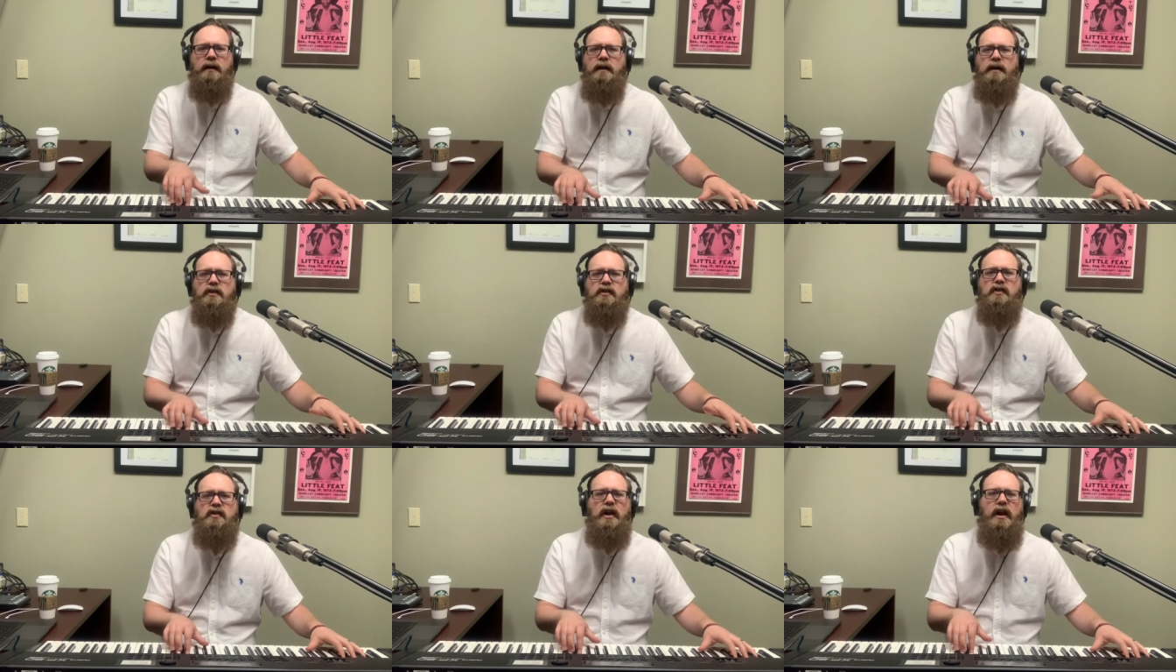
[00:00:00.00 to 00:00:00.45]

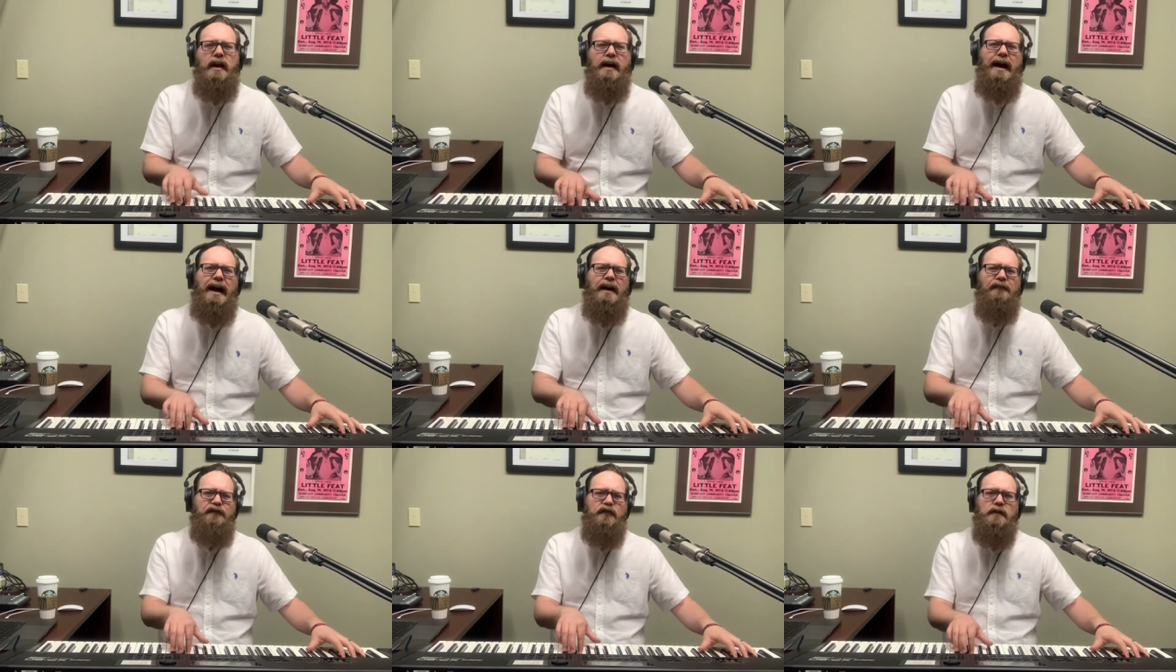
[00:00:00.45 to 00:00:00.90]
she
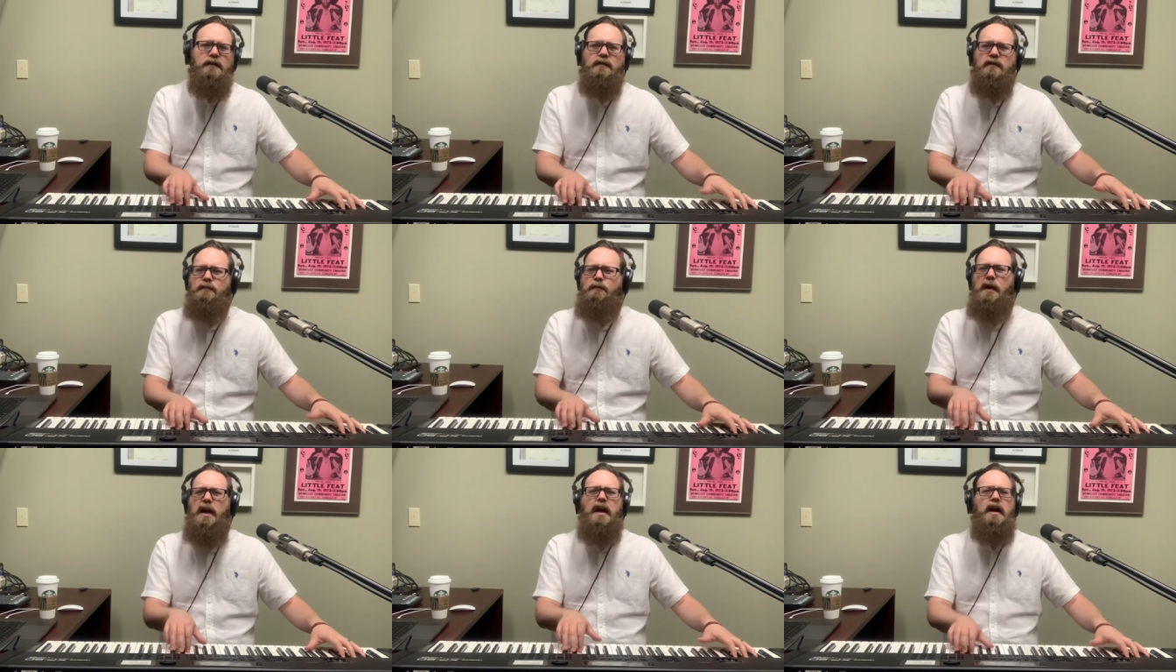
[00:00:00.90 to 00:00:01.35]
offers
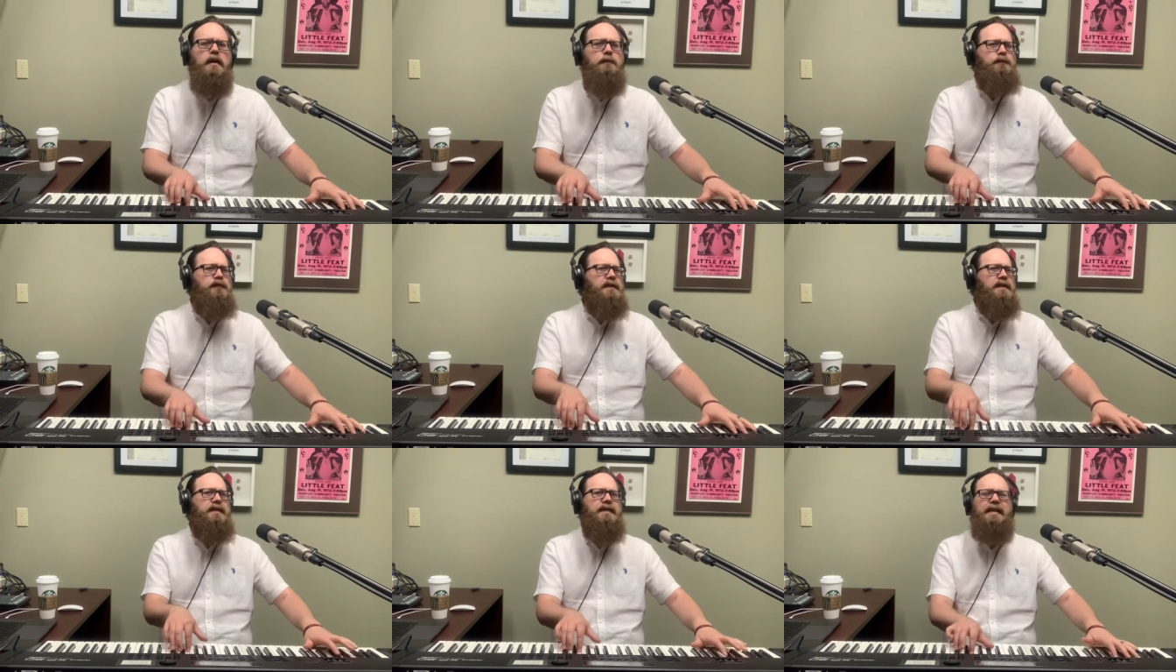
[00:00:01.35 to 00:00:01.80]
me
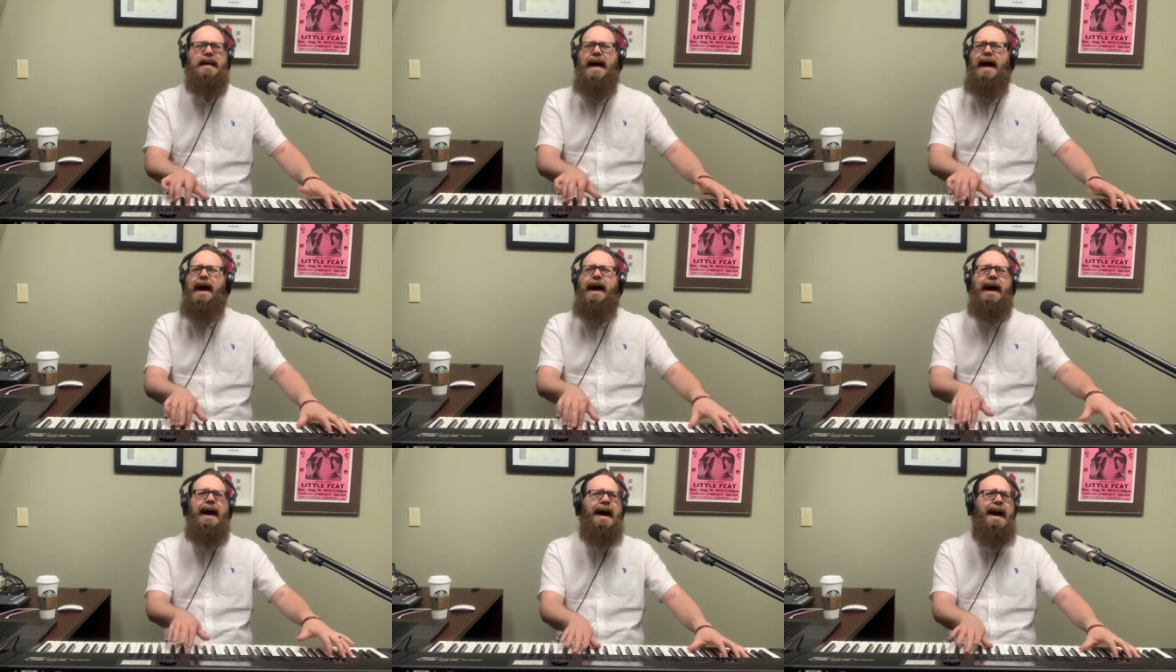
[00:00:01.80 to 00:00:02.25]

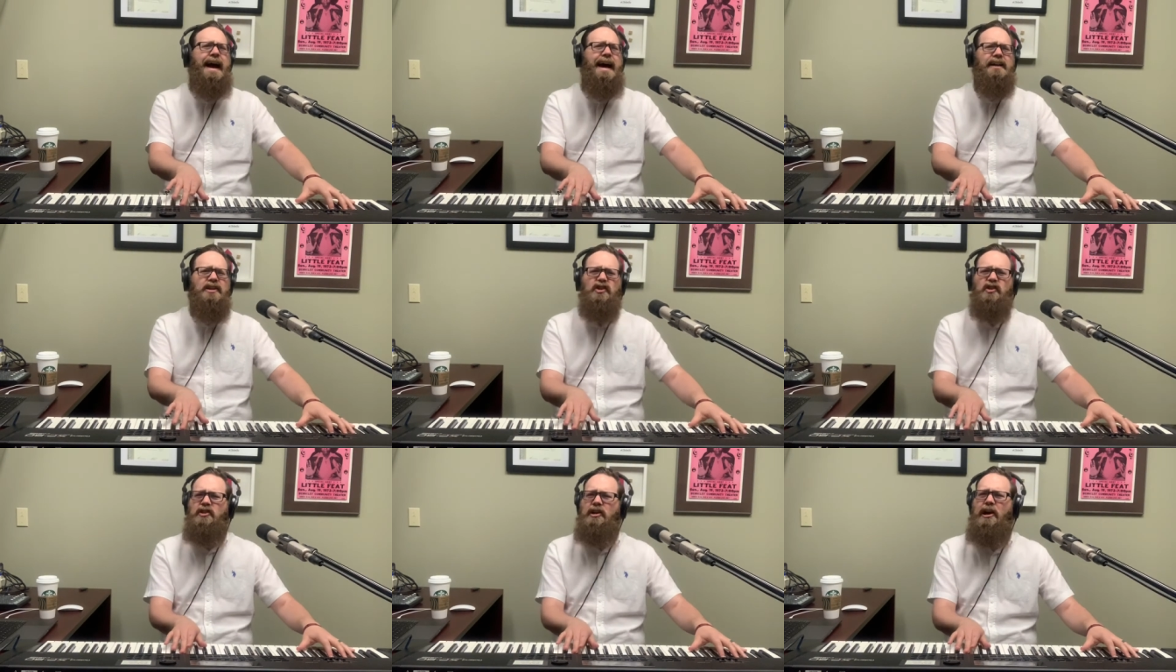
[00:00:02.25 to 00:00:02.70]

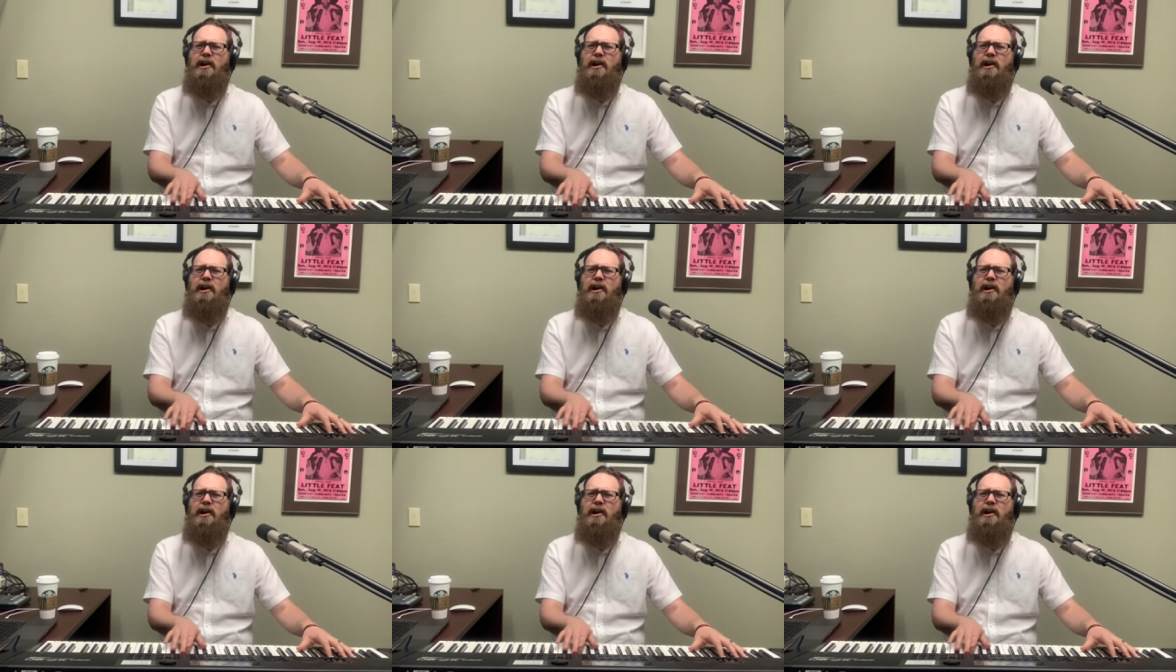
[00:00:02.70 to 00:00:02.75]
protection,